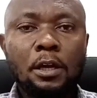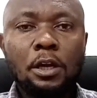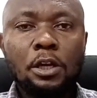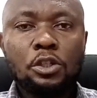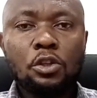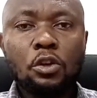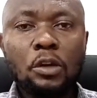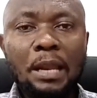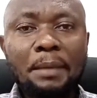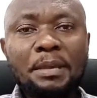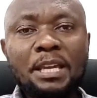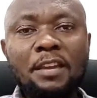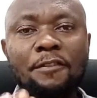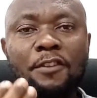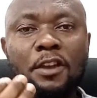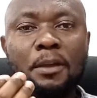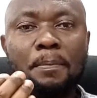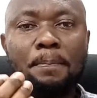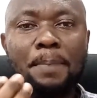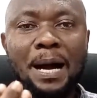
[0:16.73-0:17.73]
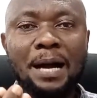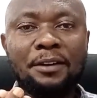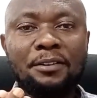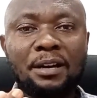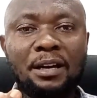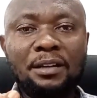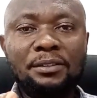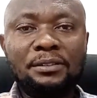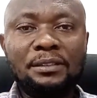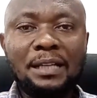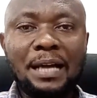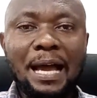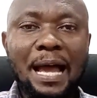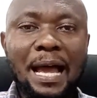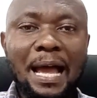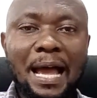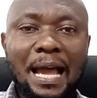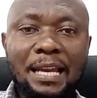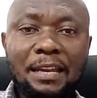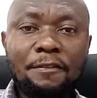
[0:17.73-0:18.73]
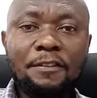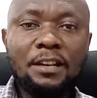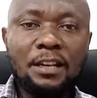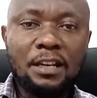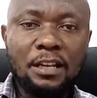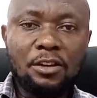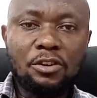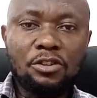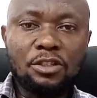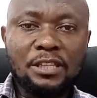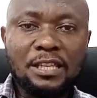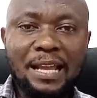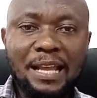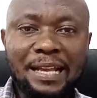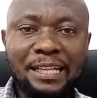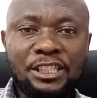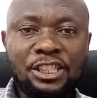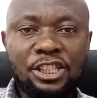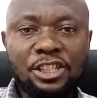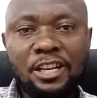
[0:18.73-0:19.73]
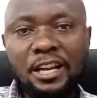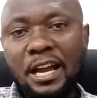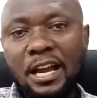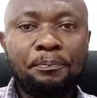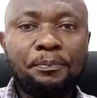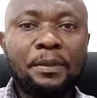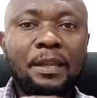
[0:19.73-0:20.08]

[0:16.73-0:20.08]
So let me give you a background. I live in Lagos, Nigeria.